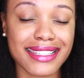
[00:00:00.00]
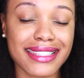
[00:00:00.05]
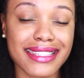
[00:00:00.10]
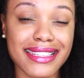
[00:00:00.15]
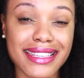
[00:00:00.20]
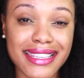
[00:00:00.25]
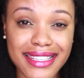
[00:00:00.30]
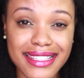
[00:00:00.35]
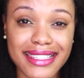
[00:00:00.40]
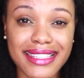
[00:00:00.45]

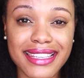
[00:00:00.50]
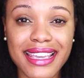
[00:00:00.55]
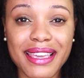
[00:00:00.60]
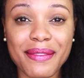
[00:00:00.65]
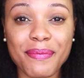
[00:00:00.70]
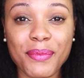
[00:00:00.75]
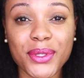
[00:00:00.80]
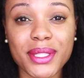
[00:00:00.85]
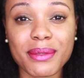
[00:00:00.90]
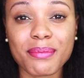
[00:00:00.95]
it's easy,
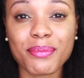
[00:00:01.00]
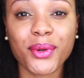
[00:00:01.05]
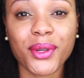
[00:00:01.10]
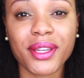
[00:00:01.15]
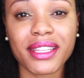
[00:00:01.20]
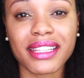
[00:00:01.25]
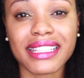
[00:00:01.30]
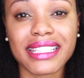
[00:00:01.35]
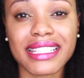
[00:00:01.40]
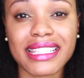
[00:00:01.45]
and most
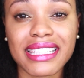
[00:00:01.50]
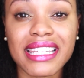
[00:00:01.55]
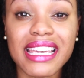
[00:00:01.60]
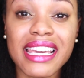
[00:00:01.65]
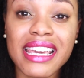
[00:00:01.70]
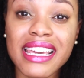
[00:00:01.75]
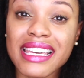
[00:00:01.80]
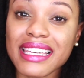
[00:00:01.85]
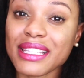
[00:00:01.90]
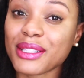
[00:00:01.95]
importantly,
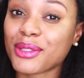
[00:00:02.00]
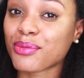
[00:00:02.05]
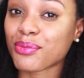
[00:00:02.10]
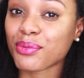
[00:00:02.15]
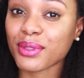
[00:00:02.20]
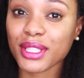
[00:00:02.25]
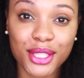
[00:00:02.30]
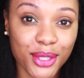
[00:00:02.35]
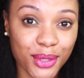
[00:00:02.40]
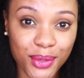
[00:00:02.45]
it's
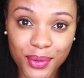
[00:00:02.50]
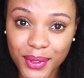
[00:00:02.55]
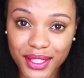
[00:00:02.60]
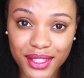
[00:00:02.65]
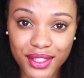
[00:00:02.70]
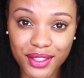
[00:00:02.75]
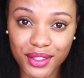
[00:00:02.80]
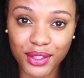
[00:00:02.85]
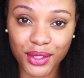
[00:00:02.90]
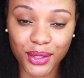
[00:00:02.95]
really
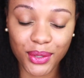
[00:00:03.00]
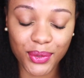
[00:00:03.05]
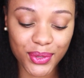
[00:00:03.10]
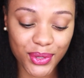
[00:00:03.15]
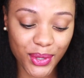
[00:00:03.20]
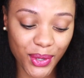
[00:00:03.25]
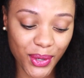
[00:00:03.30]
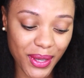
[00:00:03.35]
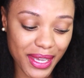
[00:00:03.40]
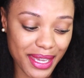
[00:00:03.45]
quick to do.
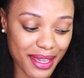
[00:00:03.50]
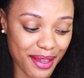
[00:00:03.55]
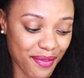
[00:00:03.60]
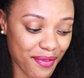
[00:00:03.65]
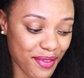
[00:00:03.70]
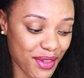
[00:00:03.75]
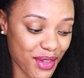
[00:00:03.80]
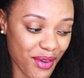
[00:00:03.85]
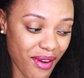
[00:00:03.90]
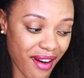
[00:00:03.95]
So
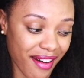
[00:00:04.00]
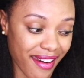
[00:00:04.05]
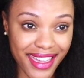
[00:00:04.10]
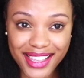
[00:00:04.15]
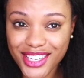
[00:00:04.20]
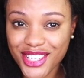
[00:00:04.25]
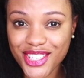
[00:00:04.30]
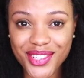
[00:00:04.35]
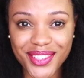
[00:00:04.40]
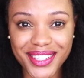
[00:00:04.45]
if you are
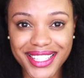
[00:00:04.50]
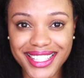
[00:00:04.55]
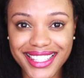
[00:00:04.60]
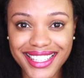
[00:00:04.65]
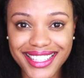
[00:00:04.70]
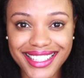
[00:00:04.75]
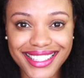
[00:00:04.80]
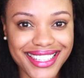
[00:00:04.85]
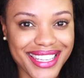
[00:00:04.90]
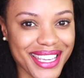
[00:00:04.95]

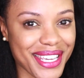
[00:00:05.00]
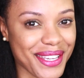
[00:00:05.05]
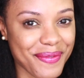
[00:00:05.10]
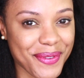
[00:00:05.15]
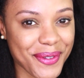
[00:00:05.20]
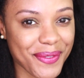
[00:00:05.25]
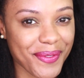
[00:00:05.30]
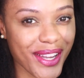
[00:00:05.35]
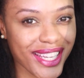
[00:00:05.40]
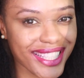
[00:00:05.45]
interested,
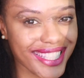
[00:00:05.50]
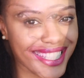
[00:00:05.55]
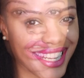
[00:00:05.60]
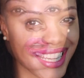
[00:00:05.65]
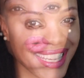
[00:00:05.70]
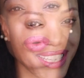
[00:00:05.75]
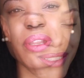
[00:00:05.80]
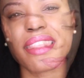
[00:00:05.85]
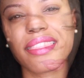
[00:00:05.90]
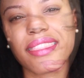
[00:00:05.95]
keep on
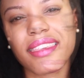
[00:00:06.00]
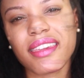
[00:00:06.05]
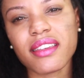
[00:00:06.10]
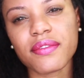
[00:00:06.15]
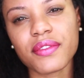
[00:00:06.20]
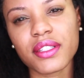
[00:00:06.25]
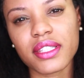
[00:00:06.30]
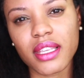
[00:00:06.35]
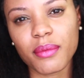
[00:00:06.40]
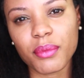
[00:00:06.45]
watching. When I think
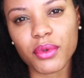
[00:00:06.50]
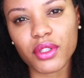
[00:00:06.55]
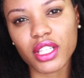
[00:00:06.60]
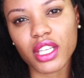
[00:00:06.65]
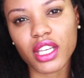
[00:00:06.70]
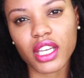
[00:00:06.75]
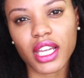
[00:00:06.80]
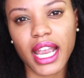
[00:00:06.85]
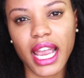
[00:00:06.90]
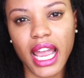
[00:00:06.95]
of a summer
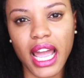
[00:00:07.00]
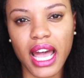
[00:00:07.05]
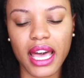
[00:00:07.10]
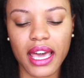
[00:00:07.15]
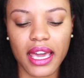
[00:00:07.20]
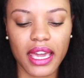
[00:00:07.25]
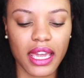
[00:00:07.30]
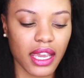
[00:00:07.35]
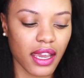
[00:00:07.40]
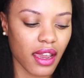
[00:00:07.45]
look,
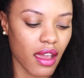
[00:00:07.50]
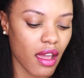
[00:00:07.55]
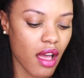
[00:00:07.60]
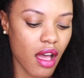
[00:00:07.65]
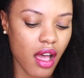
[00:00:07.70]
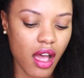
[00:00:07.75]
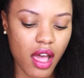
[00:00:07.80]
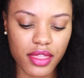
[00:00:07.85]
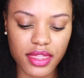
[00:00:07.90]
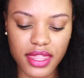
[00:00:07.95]
I
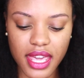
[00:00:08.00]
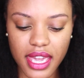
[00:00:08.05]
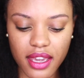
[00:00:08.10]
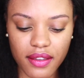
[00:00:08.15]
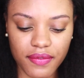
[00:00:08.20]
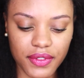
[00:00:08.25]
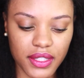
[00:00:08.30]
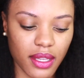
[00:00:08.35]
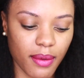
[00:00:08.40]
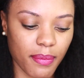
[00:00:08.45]

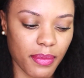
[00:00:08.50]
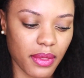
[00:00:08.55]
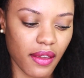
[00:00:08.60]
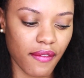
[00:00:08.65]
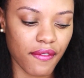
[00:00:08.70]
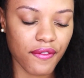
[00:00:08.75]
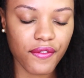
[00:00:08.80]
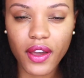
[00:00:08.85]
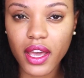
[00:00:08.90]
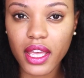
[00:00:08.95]
think of
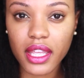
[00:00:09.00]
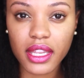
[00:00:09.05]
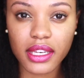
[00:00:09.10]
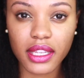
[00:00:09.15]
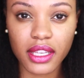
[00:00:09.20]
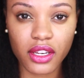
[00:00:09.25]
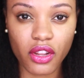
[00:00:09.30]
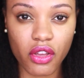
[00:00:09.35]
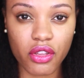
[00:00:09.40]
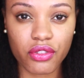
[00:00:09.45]
something fun
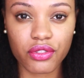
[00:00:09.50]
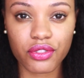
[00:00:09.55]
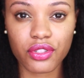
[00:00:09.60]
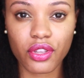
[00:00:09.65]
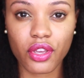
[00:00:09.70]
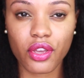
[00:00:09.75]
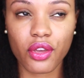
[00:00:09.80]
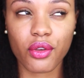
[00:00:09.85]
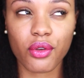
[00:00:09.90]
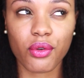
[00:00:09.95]
and
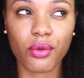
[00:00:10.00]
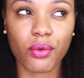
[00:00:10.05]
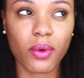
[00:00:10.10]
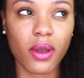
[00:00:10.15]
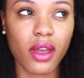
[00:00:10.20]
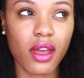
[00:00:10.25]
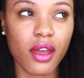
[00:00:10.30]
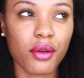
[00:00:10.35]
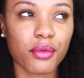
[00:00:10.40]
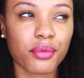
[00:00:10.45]

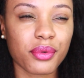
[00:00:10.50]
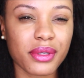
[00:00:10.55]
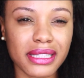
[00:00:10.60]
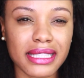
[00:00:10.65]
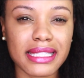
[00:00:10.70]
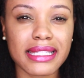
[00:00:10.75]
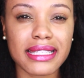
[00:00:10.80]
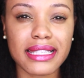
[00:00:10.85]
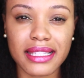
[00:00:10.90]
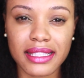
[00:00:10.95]
also
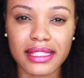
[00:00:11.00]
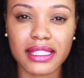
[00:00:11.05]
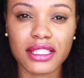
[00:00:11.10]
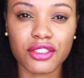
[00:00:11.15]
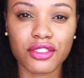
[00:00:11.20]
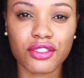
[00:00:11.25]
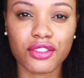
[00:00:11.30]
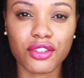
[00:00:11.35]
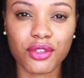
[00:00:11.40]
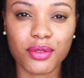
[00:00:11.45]
really
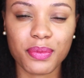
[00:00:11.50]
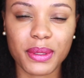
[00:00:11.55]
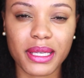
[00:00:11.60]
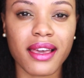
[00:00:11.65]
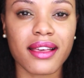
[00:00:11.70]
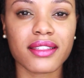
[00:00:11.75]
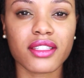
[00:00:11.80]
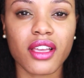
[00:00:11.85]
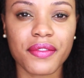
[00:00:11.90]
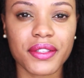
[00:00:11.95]
easy to do,
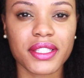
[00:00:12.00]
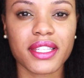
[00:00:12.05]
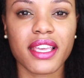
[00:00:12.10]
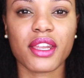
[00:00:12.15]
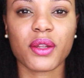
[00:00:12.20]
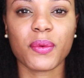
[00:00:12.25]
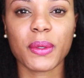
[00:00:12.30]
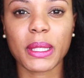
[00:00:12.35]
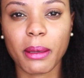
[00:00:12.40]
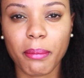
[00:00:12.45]
because obviously
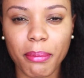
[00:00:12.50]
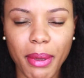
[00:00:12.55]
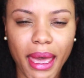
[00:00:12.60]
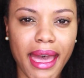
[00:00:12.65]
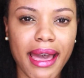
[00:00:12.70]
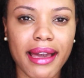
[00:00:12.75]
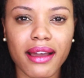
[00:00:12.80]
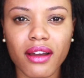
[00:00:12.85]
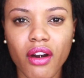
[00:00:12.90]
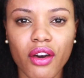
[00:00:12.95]
I don't want to
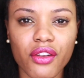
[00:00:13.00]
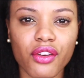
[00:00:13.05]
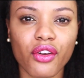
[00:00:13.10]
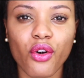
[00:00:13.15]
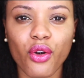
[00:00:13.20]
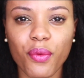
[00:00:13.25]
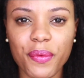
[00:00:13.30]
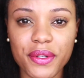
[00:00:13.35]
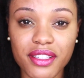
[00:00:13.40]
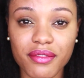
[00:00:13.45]
pack on a
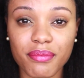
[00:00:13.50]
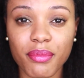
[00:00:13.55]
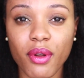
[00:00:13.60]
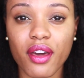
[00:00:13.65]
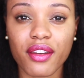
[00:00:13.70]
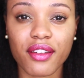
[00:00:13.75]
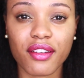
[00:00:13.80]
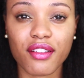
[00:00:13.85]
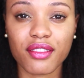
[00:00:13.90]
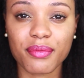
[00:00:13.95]
whole bunch of
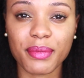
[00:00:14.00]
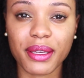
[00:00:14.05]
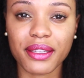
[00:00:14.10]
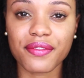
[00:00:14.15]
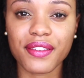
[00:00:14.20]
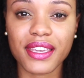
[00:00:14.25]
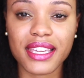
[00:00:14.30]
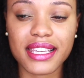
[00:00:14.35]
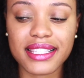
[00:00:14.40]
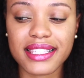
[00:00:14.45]
product on my
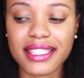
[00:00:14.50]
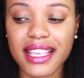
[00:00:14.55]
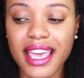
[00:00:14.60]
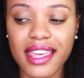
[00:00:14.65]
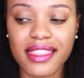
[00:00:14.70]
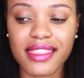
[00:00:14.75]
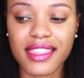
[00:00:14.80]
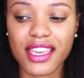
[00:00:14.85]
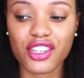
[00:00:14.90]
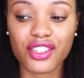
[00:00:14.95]
face
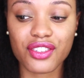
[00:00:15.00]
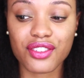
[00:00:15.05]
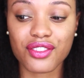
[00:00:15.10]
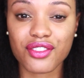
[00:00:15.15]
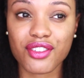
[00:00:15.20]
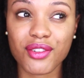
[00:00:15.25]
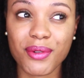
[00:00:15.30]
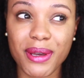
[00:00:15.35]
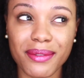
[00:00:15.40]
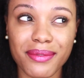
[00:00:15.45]
and then
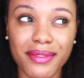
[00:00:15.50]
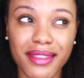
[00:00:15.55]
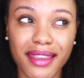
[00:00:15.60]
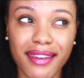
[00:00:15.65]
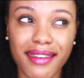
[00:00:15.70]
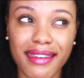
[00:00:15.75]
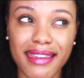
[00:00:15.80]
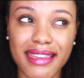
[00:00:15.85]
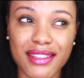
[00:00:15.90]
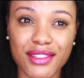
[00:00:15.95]
just go out
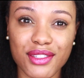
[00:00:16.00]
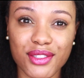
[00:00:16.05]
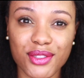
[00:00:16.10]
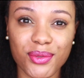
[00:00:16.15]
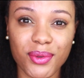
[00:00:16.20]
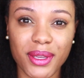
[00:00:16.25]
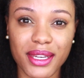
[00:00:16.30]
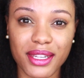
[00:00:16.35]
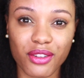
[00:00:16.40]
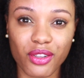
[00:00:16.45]
there and
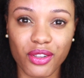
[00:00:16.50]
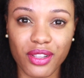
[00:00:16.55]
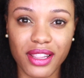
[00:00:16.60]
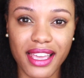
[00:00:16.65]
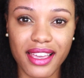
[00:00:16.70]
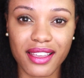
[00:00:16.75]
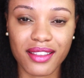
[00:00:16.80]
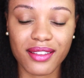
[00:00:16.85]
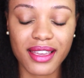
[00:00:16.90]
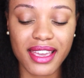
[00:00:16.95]
sweat it all
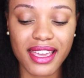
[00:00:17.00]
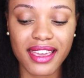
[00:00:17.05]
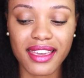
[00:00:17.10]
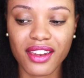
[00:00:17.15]
out.